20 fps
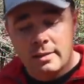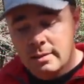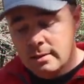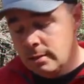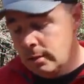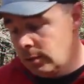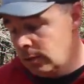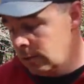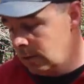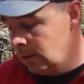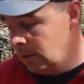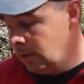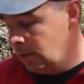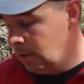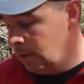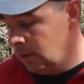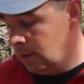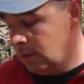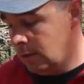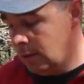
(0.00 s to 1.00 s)
So
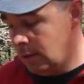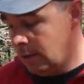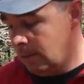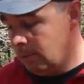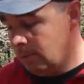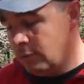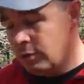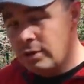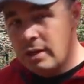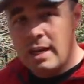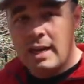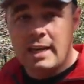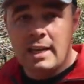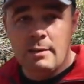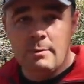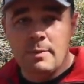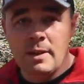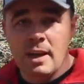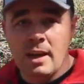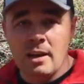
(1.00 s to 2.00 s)
try to
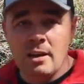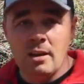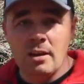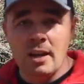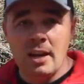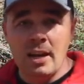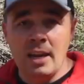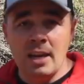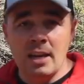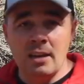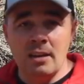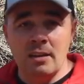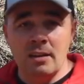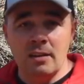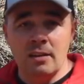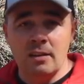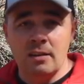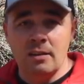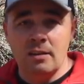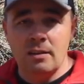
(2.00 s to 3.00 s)
keep that on hand
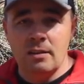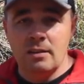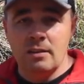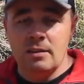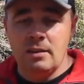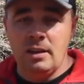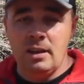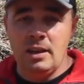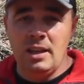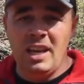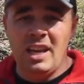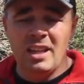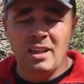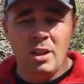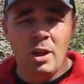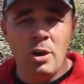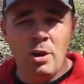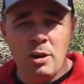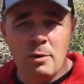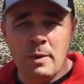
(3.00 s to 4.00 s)
and
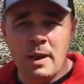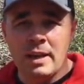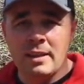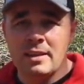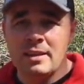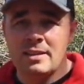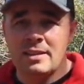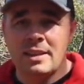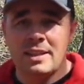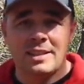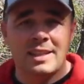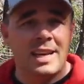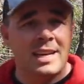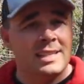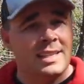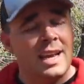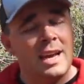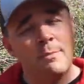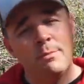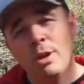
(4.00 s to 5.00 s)
learn about these things.
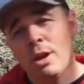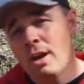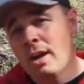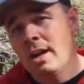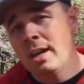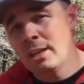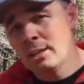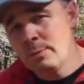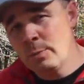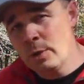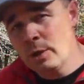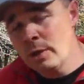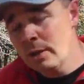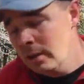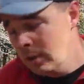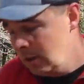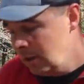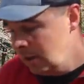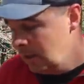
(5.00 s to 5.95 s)
Guys, I'm not an expert.